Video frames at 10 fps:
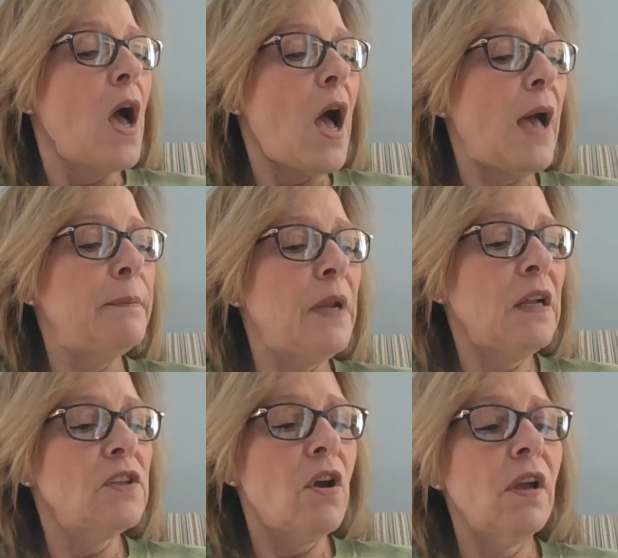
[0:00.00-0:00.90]
I'm
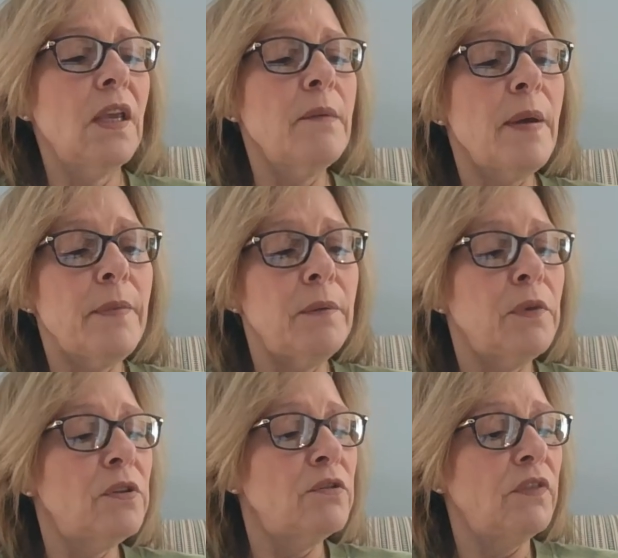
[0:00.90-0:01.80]
not talking about my
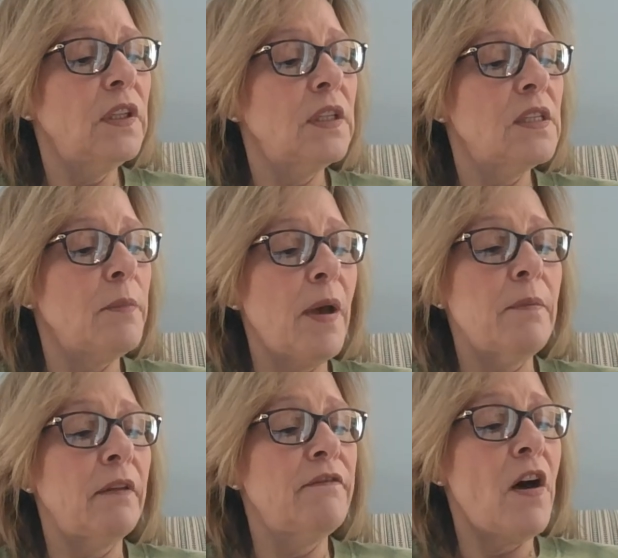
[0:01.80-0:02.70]
mother's feelings about
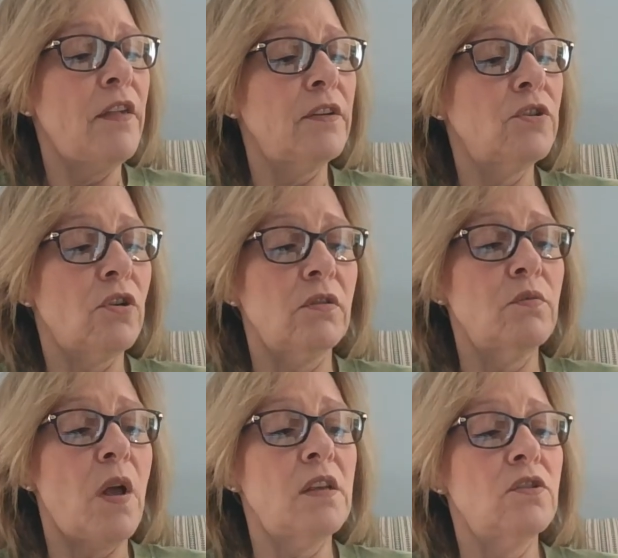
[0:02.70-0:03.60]
my father, Charles
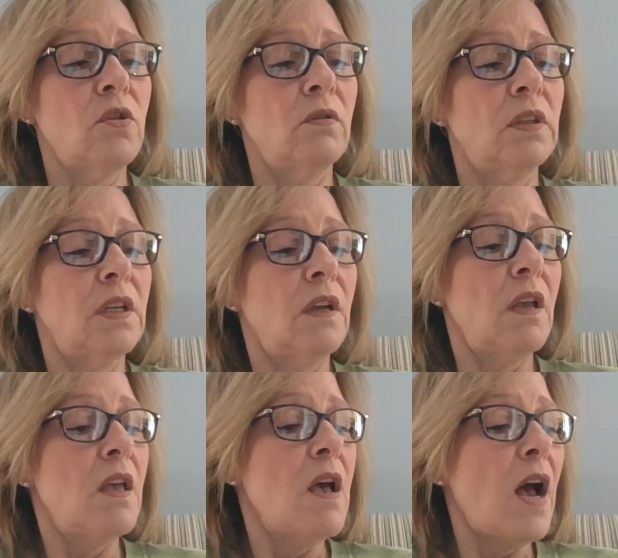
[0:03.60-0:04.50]
Wallace scolded.
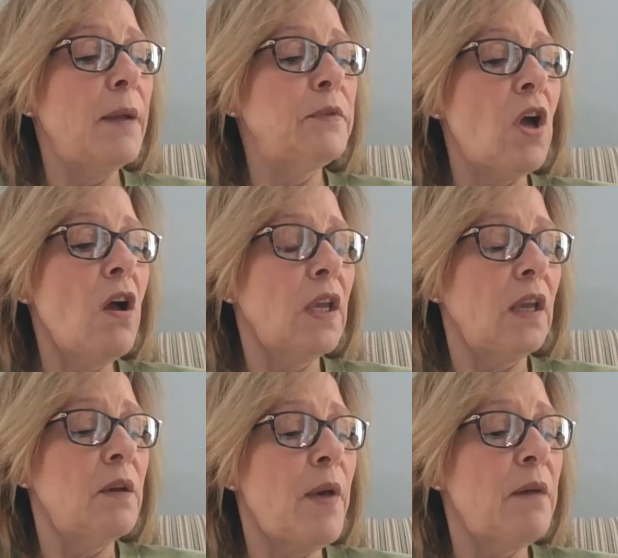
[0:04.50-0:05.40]
I'm
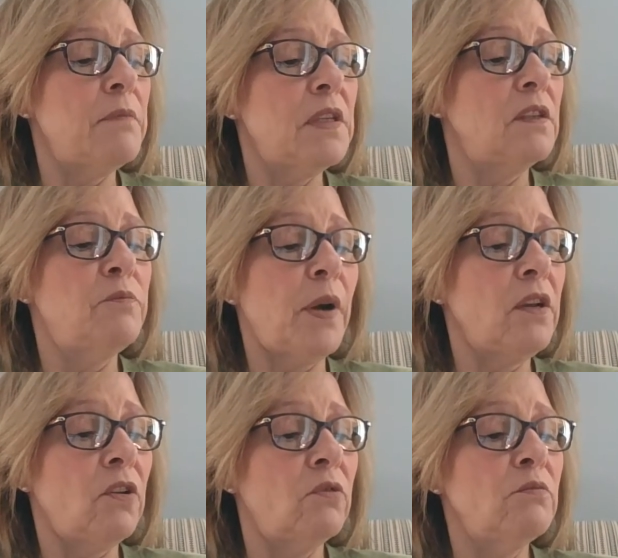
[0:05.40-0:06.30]
talking about Mrs.
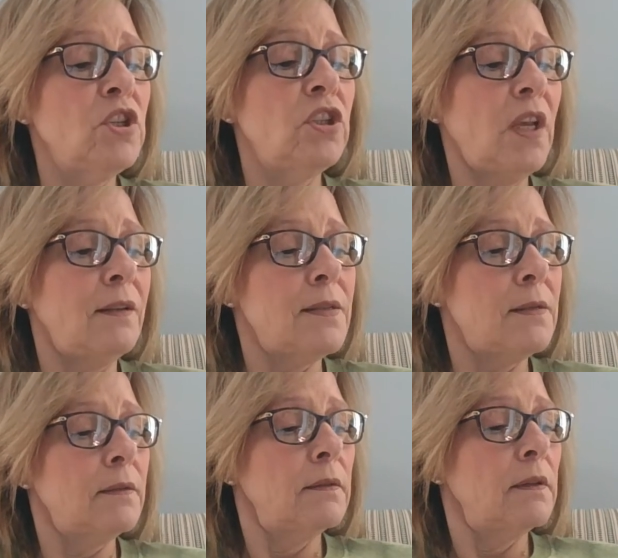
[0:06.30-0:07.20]
Buncombe's
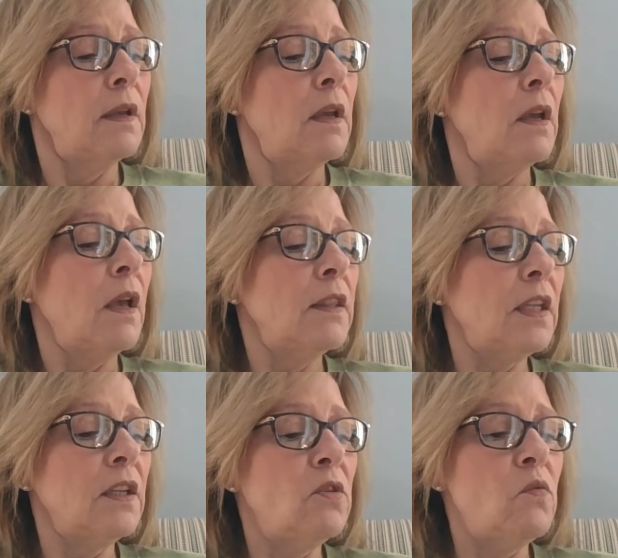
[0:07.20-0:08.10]
sheets. The
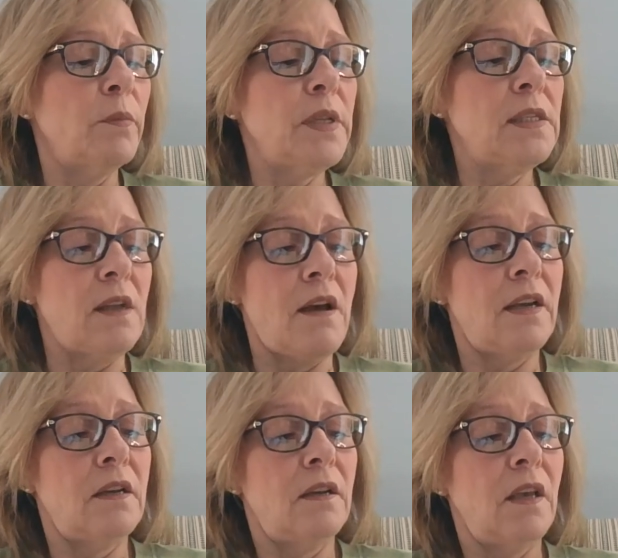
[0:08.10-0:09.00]
little woman
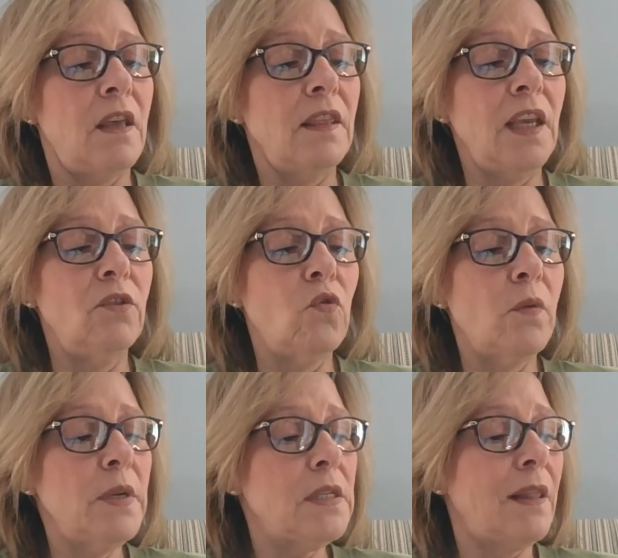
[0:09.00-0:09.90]
sighed. The
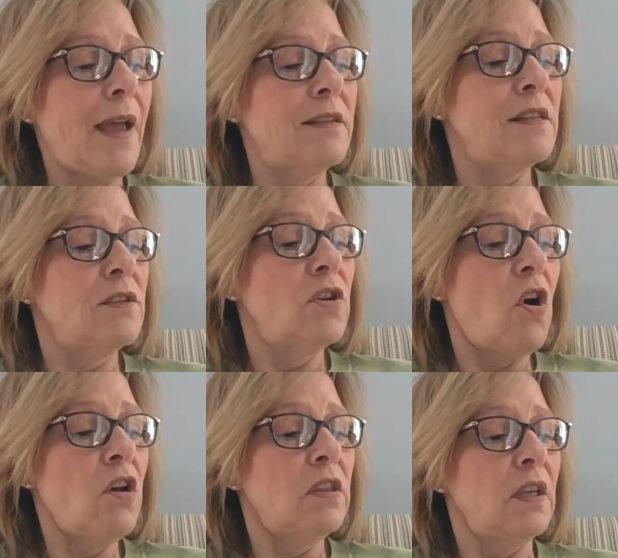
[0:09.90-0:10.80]
enormous glasses
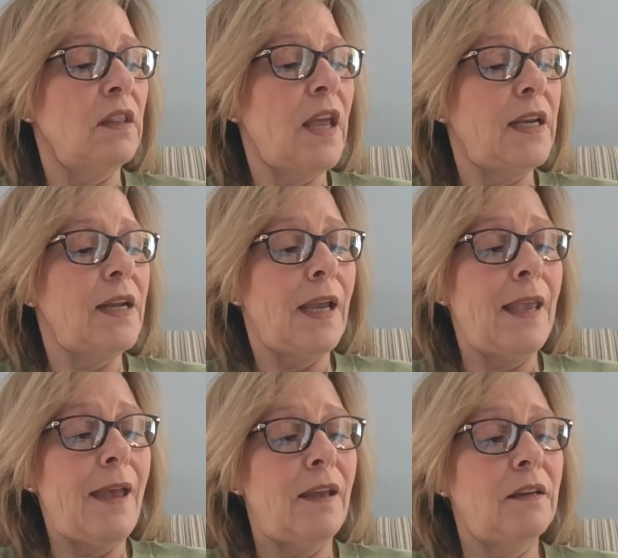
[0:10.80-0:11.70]
caught the light
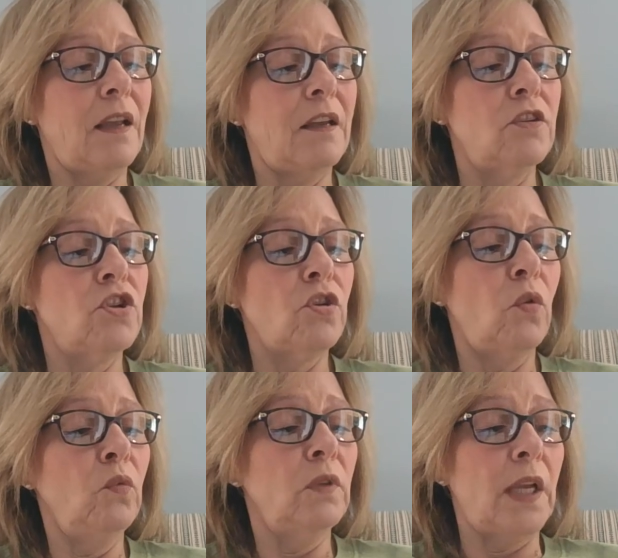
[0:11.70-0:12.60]
again and
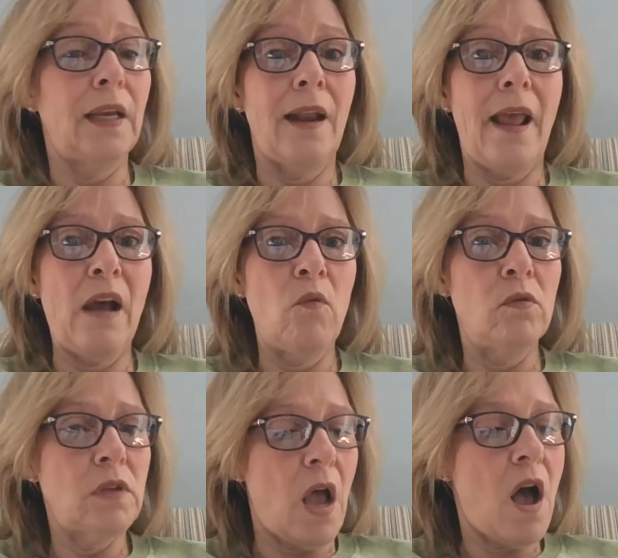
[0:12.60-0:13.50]
shone like an
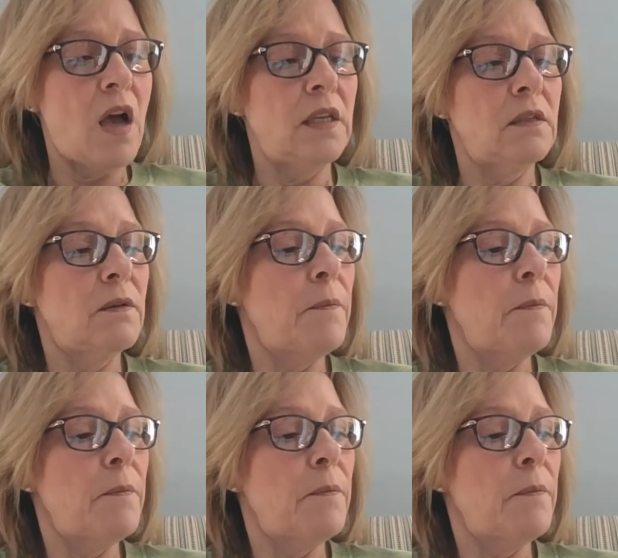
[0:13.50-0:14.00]
owl's eyes.